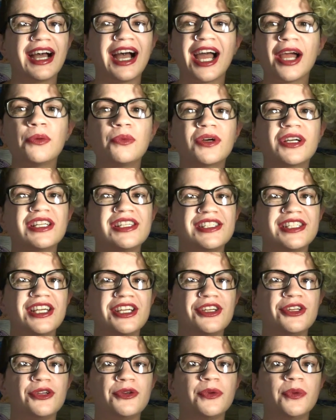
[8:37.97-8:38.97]
I will
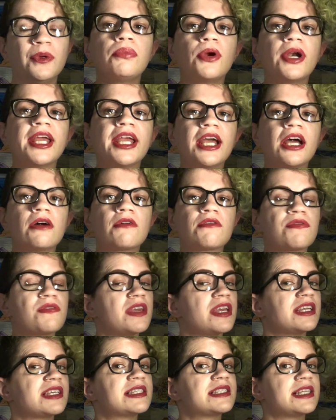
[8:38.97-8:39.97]
continue putting out
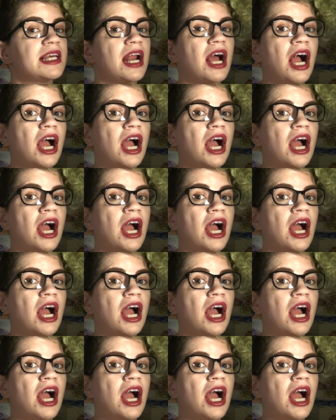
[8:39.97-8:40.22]
things that